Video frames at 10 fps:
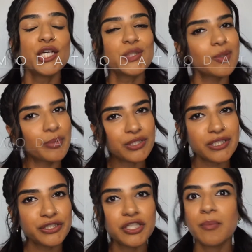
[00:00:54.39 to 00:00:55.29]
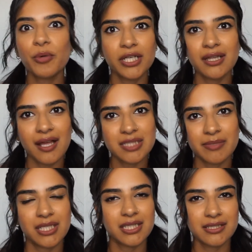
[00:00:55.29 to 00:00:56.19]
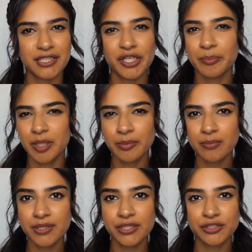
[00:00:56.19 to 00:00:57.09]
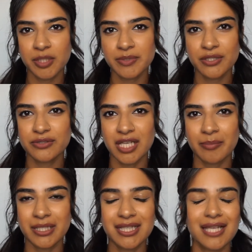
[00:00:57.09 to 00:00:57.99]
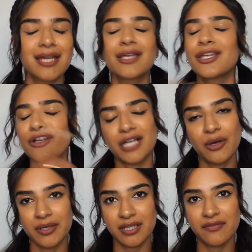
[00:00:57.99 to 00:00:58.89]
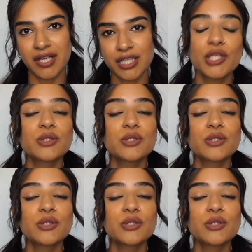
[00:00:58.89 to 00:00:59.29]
So we booked our trip pretty last minute, considering people book their trips to Yosemite like a year out in advance.